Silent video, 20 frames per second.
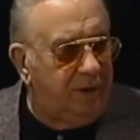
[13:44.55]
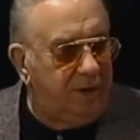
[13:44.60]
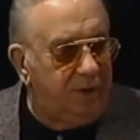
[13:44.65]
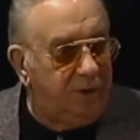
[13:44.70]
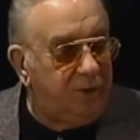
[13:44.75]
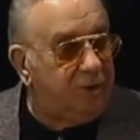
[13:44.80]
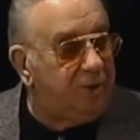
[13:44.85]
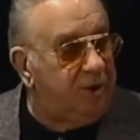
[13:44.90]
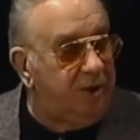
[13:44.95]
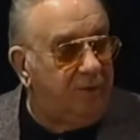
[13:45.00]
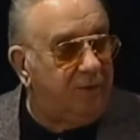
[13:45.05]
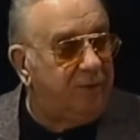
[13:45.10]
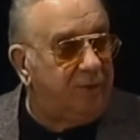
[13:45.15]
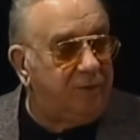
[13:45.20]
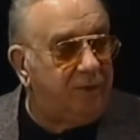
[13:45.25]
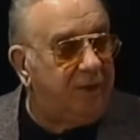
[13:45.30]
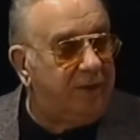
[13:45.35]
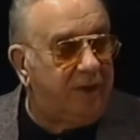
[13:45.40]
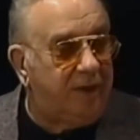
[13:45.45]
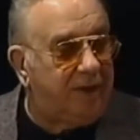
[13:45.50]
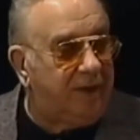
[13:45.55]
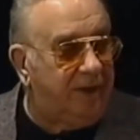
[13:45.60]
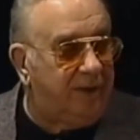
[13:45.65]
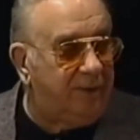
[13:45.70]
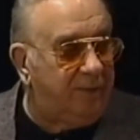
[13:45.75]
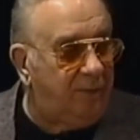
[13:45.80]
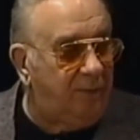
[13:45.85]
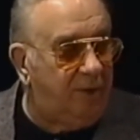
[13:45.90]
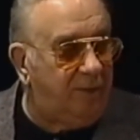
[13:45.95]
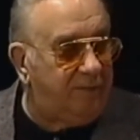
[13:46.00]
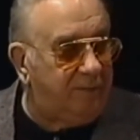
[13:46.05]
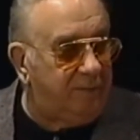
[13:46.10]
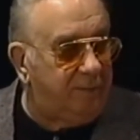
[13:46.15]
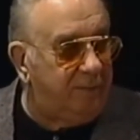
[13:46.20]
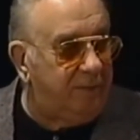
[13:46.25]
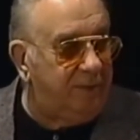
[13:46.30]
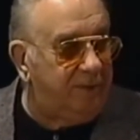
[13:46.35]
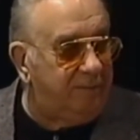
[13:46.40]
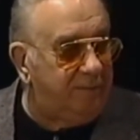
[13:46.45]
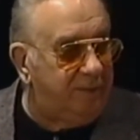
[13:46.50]
You should never drink that kind of coffee,
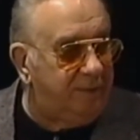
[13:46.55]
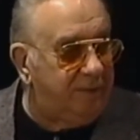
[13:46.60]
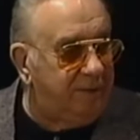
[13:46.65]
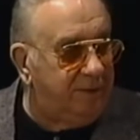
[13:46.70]
believe me.